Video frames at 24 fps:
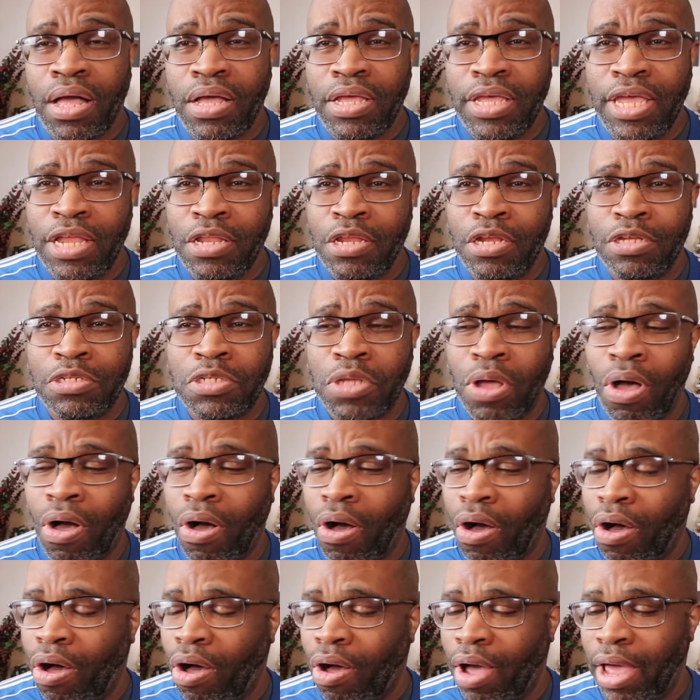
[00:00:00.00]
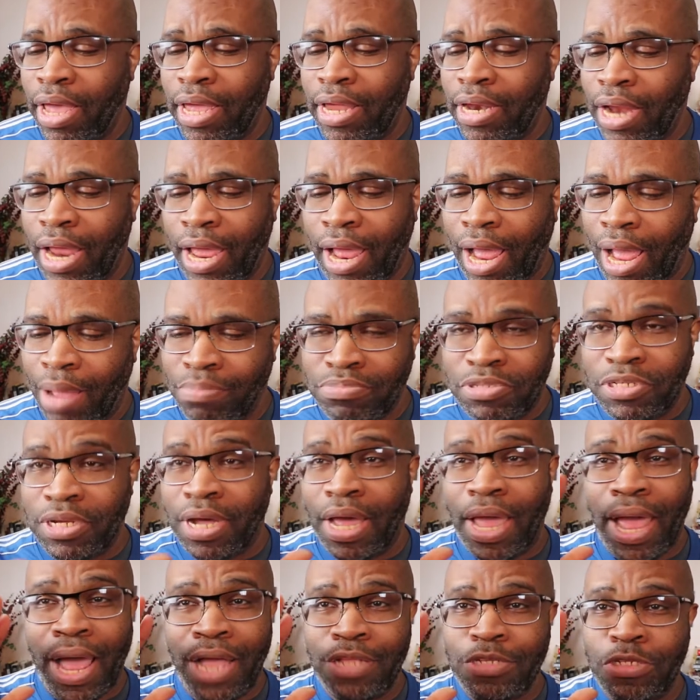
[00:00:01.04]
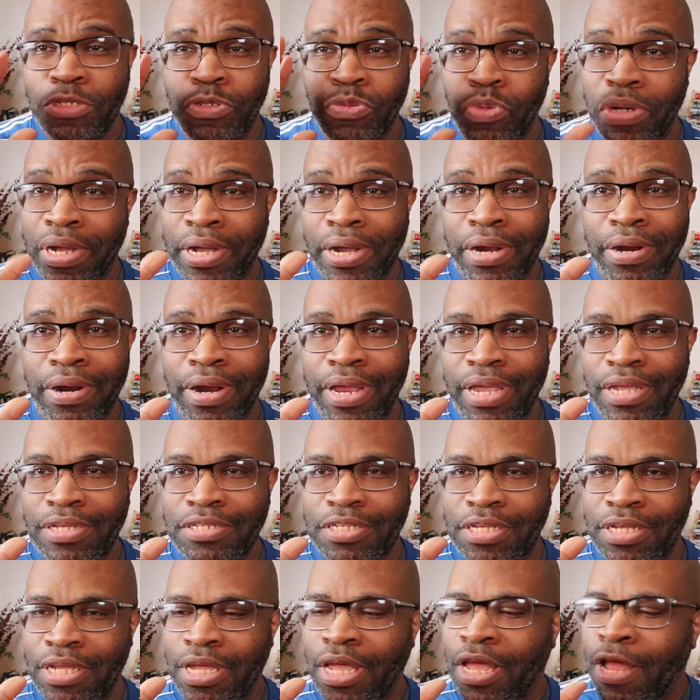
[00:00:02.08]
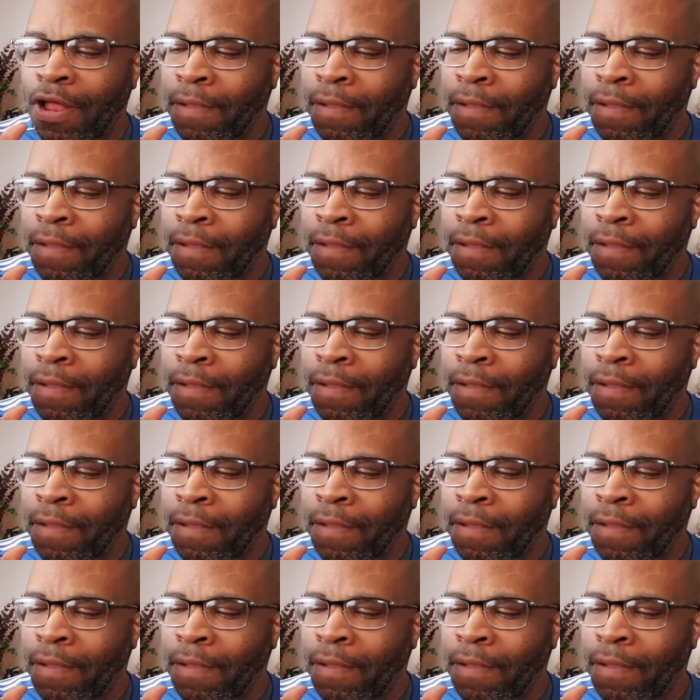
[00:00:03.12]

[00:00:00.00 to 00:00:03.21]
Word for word: in this haul and I'm telling you, I just went crazy.